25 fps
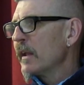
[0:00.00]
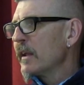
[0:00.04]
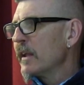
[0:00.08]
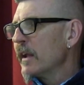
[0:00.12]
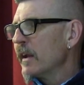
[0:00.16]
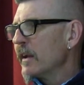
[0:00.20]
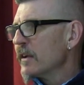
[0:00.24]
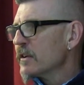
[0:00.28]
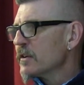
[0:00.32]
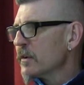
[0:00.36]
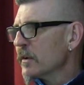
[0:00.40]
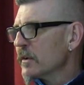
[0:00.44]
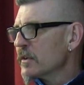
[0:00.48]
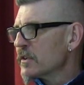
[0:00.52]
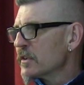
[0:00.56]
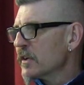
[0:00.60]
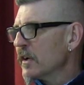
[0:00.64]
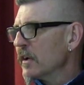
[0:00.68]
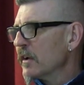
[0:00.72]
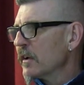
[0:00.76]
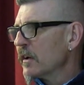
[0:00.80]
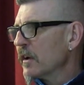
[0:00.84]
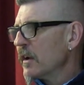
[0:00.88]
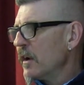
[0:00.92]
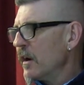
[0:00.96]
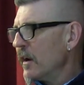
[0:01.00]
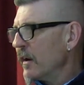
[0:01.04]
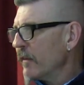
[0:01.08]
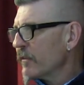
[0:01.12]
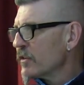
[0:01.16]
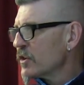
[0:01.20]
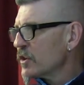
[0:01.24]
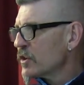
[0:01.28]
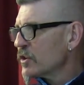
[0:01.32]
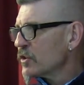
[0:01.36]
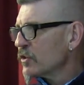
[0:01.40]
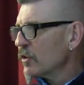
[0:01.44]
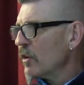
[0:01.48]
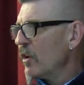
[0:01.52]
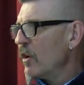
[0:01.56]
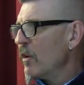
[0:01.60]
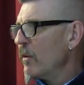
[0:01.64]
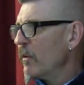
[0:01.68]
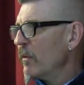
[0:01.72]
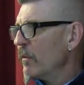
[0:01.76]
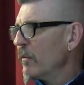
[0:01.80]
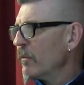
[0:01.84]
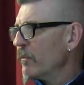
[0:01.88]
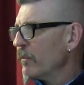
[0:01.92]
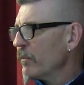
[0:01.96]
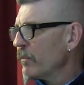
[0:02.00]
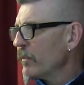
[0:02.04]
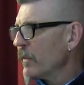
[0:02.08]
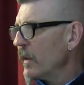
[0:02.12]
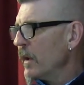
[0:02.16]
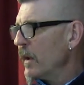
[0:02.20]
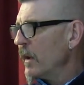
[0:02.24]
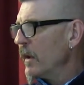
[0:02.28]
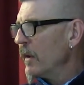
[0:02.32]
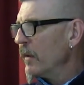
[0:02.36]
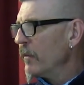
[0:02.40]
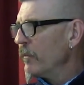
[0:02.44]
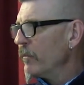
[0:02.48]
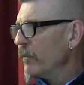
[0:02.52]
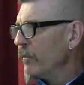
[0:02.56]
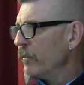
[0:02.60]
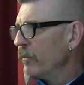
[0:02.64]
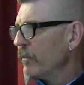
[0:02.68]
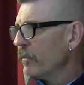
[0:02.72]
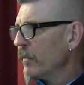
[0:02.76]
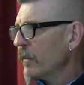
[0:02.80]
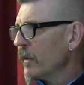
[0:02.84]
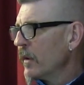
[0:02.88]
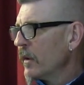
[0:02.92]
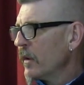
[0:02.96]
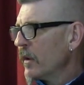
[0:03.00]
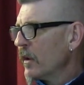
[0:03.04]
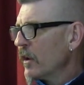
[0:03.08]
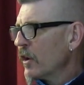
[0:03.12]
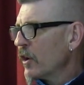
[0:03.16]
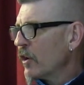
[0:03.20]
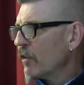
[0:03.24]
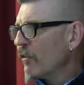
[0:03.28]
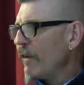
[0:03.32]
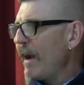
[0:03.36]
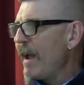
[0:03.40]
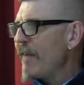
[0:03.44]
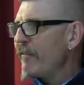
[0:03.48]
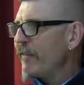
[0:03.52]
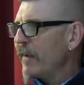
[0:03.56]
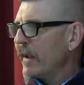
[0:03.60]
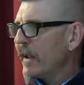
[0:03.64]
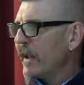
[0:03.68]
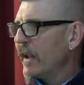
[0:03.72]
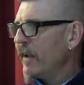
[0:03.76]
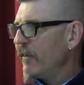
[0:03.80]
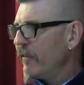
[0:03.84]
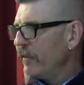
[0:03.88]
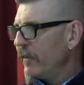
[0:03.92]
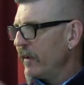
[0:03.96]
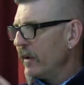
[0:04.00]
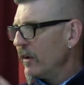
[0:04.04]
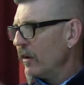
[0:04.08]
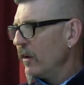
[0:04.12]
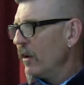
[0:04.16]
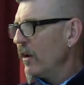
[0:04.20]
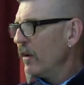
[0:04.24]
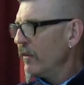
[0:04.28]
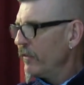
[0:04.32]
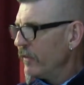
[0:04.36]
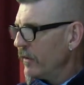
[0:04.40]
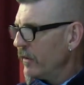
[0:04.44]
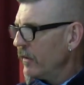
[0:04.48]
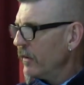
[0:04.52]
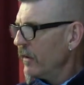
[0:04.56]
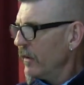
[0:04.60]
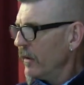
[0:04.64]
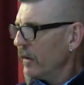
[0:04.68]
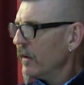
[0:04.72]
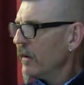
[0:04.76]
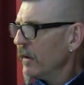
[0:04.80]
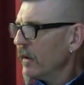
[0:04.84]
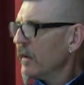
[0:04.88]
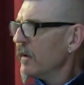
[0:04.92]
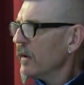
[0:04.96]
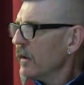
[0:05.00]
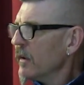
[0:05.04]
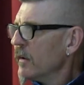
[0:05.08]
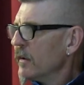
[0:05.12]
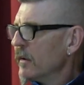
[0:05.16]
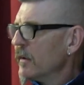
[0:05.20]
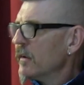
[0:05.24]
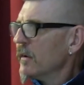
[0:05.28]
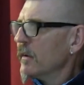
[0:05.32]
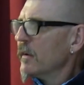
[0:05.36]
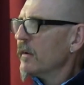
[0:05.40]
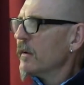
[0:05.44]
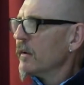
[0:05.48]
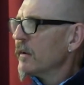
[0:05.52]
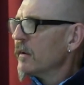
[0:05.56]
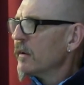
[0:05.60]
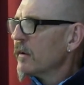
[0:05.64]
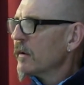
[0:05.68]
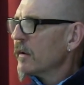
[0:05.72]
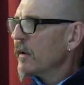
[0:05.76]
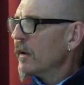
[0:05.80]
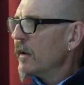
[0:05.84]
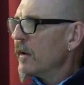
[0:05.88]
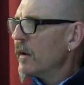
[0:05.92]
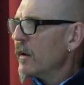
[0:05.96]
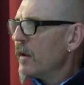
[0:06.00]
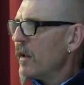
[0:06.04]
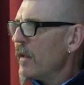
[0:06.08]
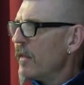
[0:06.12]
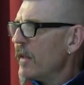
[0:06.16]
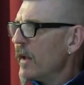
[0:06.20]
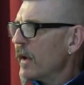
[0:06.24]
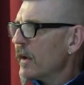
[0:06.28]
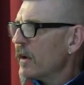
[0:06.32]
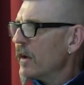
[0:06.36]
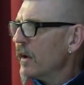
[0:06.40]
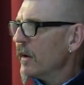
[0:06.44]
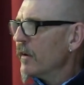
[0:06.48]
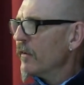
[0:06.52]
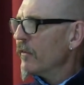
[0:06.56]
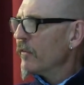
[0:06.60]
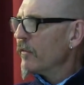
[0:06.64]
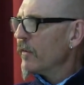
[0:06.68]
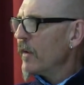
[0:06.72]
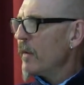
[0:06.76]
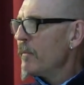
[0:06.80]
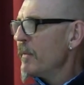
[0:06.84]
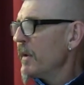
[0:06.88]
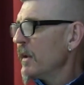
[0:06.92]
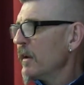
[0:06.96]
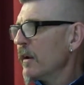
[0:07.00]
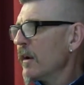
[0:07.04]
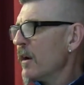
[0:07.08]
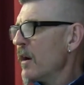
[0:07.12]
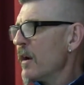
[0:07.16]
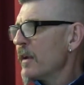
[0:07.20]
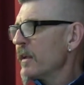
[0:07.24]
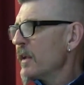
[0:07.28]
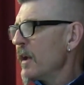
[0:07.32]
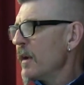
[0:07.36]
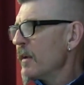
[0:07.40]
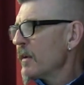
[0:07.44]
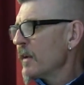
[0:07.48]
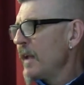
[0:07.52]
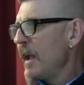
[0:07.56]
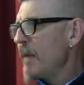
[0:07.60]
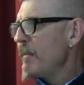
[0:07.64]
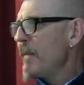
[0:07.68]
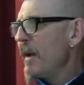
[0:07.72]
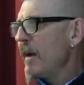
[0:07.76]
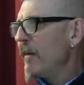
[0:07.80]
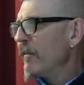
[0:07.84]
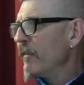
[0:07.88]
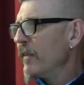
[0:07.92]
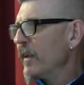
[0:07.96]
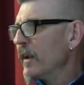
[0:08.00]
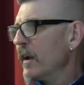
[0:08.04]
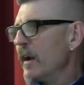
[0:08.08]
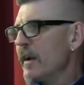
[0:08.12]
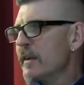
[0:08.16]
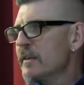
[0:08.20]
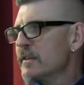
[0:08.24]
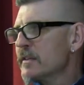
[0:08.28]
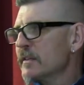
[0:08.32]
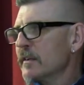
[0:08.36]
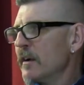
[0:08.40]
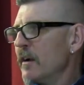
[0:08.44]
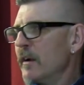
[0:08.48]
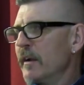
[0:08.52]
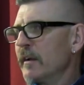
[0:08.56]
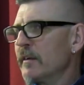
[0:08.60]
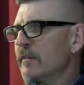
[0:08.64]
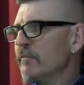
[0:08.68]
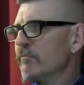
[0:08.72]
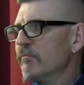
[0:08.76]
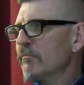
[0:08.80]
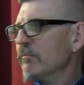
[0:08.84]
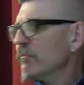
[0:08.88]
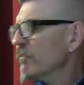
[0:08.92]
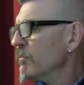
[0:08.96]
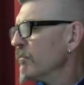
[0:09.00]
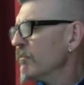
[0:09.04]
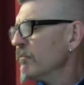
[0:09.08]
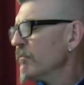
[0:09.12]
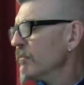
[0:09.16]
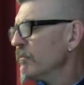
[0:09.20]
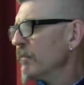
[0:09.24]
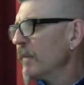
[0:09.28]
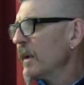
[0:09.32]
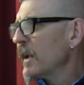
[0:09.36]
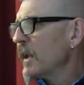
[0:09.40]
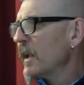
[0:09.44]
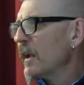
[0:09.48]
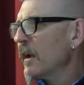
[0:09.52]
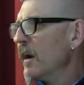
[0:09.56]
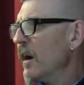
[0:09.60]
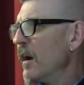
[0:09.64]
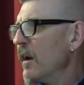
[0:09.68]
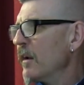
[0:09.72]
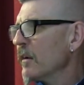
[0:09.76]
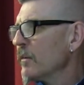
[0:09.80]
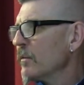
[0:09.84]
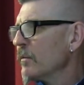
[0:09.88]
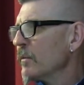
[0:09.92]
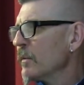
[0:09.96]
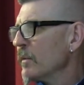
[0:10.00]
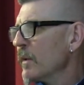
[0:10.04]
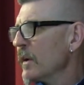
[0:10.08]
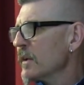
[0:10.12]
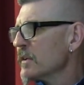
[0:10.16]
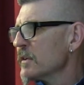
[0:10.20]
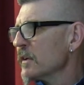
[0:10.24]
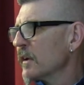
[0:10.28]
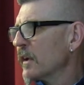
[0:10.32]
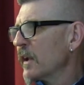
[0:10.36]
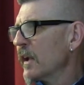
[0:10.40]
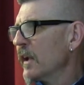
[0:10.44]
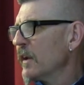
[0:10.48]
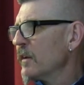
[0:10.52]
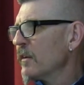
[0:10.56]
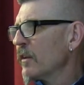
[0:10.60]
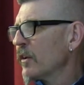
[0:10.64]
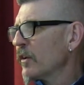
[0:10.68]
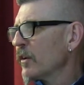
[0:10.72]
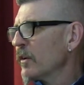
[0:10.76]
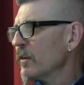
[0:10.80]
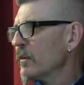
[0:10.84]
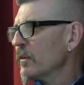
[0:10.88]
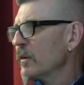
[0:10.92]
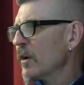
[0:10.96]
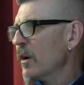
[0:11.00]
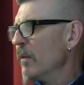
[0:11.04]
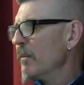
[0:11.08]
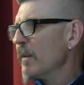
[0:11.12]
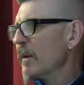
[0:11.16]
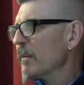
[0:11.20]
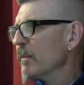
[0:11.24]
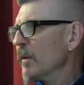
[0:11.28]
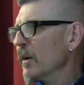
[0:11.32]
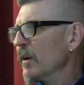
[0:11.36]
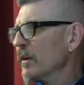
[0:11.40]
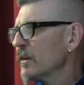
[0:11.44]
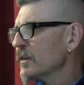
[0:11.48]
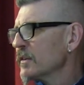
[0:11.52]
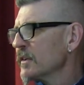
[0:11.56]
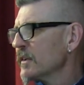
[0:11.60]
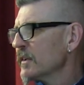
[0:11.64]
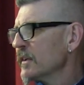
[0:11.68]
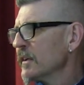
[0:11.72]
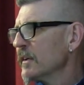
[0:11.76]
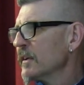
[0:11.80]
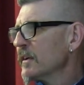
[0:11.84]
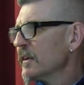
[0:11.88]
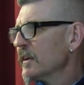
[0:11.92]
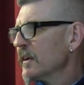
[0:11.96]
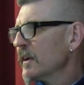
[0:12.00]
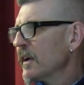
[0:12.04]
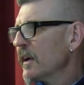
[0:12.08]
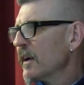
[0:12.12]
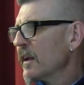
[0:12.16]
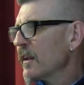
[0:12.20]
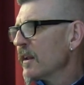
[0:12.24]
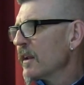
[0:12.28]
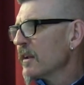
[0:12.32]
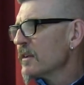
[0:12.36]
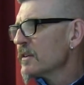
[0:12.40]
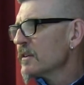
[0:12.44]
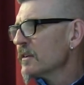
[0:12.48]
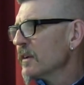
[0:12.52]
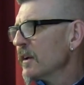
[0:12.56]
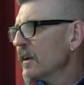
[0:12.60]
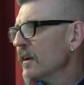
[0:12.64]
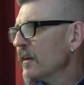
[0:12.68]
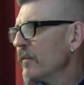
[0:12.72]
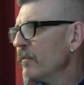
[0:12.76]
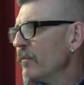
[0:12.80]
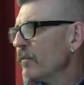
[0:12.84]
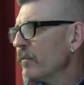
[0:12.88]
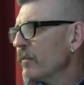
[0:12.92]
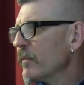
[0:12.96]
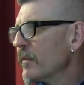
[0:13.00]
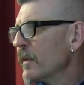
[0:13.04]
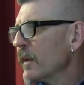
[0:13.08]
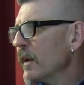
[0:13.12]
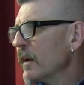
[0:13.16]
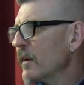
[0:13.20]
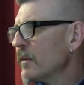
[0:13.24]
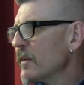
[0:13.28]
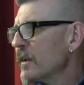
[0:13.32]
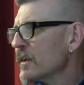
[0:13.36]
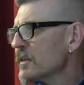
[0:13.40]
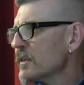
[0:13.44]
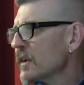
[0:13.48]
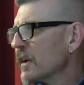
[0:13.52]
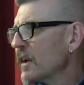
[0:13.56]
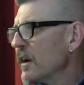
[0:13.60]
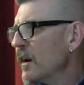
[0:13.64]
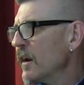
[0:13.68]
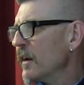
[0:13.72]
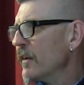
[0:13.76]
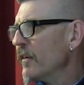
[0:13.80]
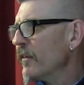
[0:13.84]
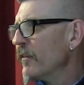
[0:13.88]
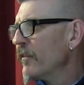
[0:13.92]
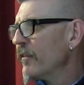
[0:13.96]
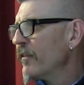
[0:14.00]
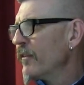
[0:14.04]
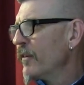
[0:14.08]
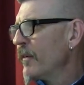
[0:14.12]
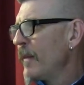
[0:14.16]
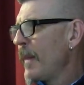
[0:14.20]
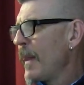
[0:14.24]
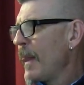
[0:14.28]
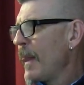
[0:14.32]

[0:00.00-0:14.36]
get it to a certain kind of strong graphic-y feel often. I like that kind of, I mean, I I started making art as a kid through comic books, and I think there's a kind of,